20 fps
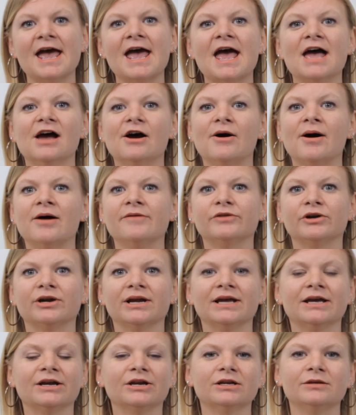However,
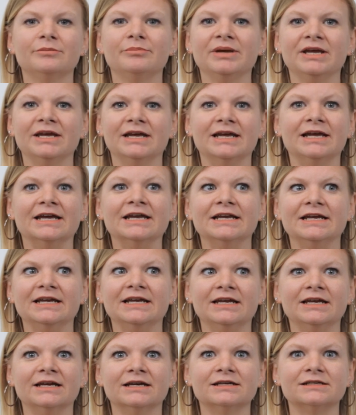it could be
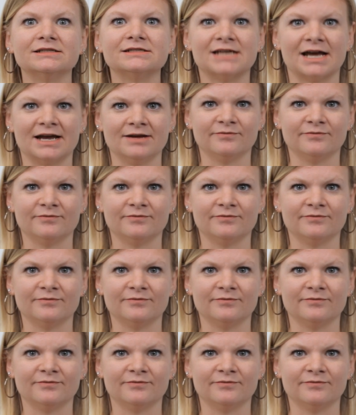any time